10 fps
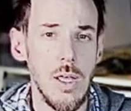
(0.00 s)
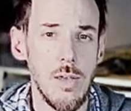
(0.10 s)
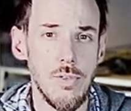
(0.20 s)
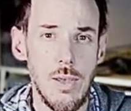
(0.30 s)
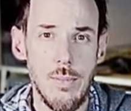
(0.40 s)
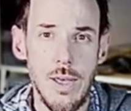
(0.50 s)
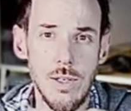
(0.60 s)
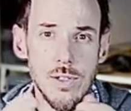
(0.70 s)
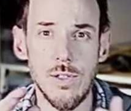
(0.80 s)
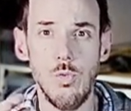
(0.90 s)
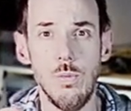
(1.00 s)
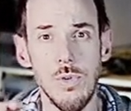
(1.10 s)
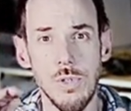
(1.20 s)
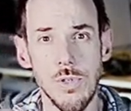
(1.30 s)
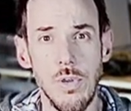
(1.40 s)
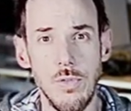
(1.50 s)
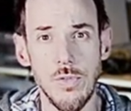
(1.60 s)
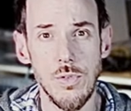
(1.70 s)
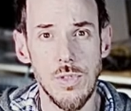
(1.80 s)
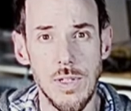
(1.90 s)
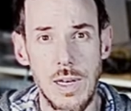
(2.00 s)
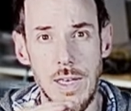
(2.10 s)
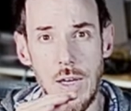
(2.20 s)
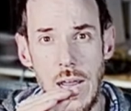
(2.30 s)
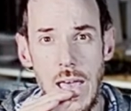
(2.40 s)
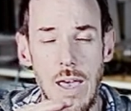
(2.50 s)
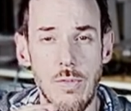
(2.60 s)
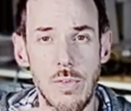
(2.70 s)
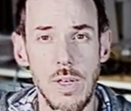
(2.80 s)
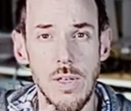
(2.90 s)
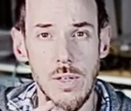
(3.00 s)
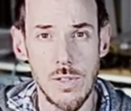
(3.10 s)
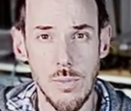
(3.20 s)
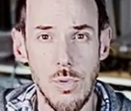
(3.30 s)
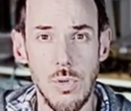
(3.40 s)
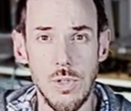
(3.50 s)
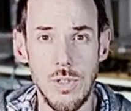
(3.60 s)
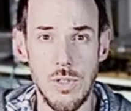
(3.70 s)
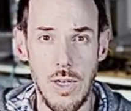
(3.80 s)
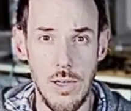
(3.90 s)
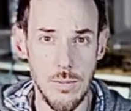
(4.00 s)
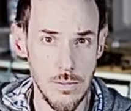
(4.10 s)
If they play super soft, you still hear every small detail.